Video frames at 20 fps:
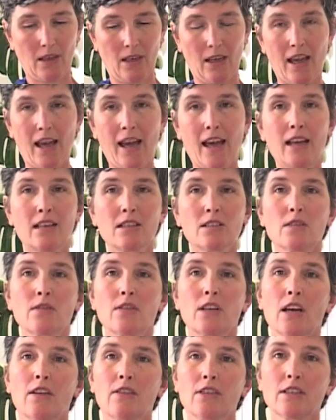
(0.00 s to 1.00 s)
And on
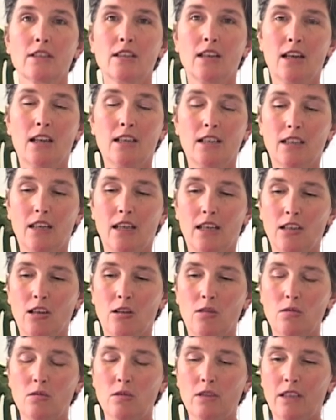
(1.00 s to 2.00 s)
the other side again,
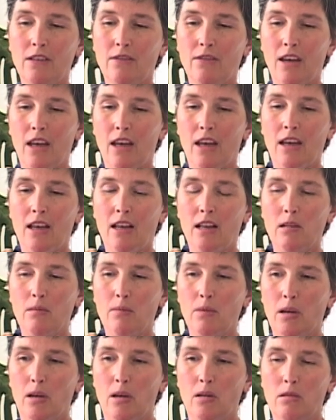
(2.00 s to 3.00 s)
holding that
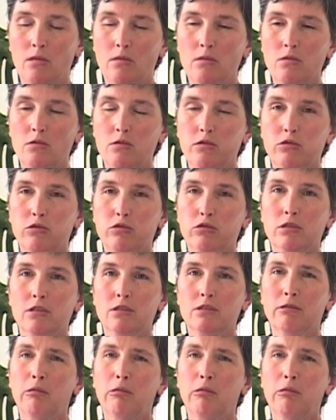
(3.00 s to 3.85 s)
elbow. Oof.